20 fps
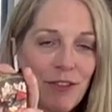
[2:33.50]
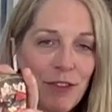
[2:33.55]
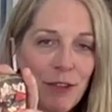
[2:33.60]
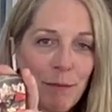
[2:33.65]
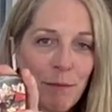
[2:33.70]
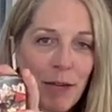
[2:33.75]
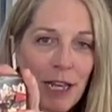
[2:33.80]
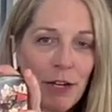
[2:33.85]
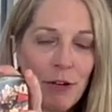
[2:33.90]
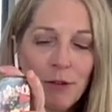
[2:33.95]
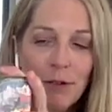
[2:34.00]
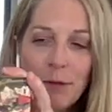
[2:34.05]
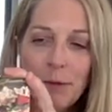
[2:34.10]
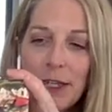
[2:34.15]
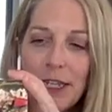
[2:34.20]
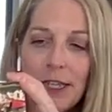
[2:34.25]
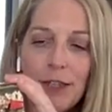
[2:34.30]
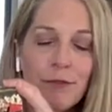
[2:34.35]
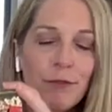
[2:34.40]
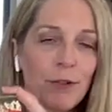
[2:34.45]
in the
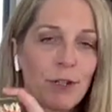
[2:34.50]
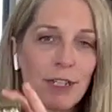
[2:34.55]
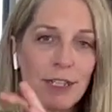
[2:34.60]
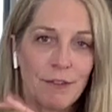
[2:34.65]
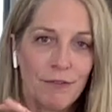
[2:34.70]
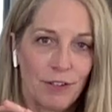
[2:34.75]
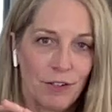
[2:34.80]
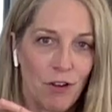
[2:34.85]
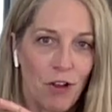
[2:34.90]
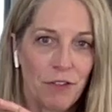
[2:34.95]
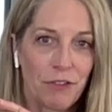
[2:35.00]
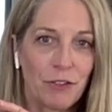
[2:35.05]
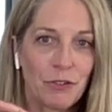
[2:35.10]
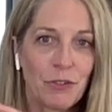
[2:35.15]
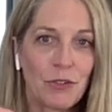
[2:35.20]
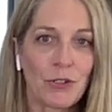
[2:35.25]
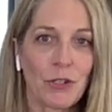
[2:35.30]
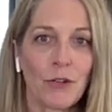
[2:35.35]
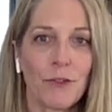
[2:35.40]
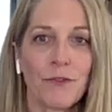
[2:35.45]
microwave or even on the
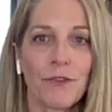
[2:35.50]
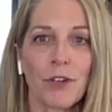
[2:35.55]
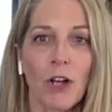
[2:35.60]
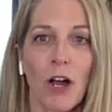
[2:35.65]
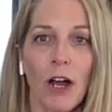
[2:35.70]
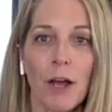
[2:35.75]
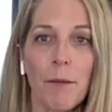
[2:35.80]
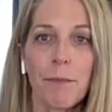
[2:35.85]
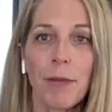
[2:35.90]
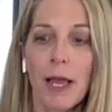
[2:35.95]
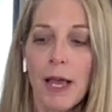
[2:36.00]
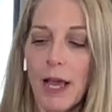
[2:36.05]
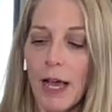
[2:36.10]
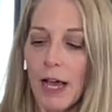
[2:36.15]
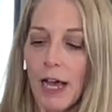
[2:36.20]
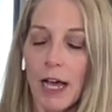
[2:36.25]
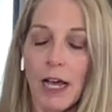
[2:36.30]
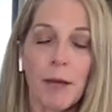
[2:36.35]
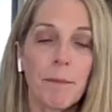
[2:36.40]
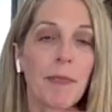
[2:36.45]

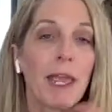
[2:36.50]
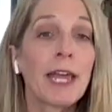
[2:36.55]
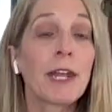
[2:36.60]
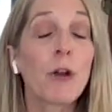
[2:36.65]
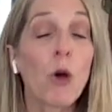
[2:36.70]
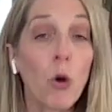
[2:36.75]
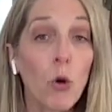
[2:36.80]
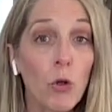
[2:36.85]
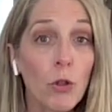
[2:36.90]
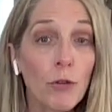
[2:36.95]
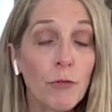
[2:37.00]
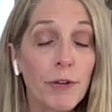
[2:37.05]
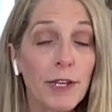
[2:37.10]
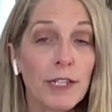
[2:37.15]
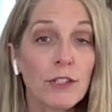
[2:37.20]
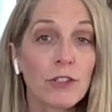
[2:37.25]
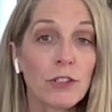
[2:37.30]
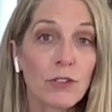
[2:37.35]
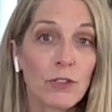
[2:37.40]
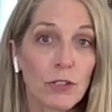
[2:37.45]
stovetop. And whole
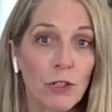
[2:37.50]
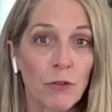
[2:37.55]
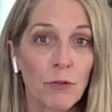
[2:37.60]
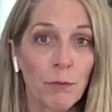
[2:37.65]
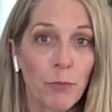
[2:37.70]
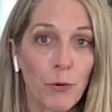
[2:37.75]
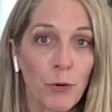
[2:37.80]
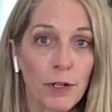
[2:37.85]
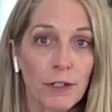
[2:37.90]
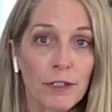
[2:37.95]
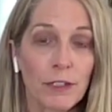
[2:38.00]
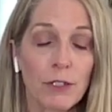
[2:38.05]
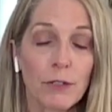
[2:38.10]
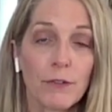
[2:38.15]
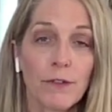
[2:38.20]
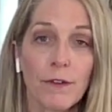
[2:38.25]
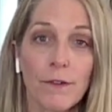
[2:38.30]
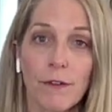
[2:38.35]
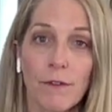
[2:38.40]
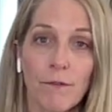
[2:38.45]
grains are so important
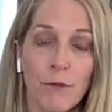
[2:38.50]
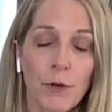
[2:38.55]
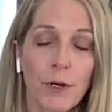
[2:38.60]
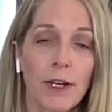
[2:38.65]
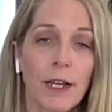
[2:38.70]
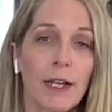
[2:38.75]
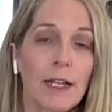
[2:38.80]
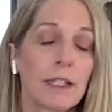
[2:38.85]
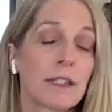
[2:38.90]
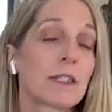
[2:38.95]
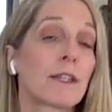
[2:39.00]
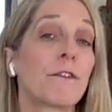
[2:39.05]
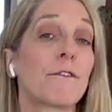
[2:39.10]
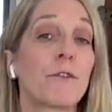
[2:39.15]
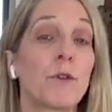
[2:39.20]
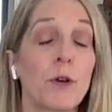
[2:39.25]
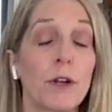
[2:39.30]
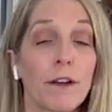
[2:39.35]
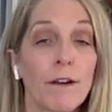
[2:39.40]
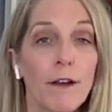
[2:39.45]
for us
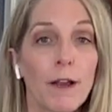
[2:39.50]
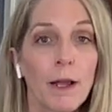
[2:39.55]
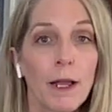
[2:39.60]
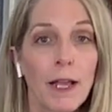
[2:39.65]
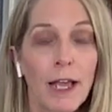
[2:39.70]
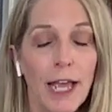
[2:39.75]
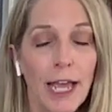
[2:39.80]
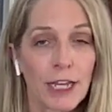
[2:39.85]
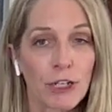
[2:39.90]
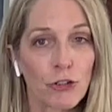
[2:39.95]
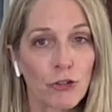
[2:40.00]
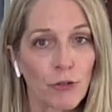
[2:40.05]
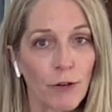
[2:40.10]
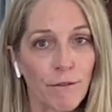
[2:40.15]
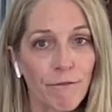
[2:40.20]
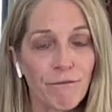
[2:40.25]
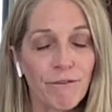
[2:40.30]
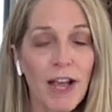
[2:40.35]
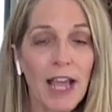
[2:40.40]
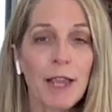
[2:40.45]
for
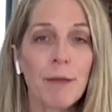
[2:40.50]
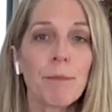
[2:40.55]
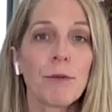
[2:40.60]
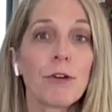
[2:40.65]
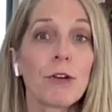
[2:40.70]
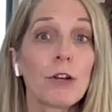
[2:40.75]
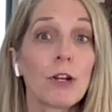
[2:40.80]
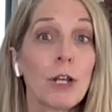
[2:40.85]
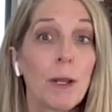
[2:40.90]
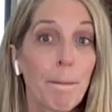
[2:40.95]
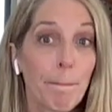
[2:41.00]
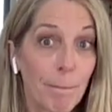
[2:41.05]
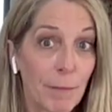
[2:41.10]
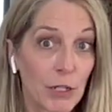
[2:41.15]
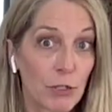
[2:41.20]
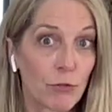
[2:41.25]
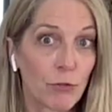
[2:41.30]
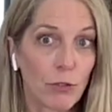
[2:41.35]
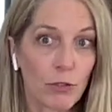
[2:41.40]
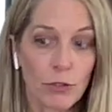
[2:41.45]
extra fiber,
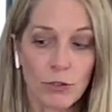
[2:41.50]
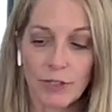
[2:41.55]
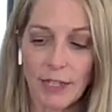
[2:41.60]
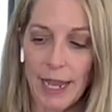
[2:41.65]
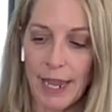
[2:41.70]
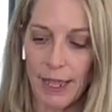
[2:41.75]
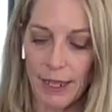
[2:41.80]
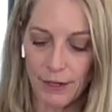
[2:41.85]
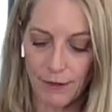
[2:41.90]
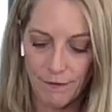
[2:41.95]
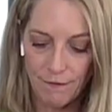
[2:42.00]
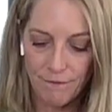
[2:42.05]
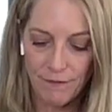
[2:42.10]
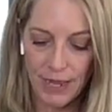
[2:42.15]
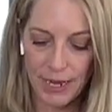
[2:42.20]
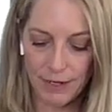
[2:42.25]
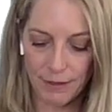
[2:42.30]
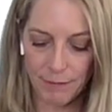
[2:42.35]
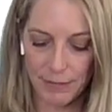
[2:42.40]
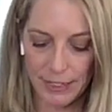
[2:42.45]
minerals, and
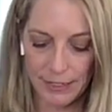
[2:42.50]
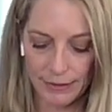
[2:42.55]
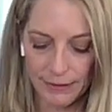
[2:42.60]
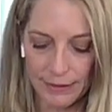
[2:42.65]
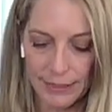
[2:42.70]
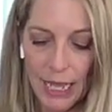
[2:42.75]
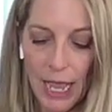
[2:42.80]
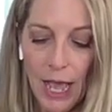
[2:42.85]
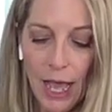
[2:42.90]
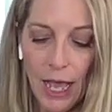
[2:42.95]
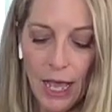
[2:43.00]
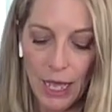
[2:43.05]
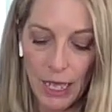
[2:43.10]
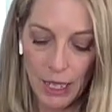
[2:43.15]
vitamins.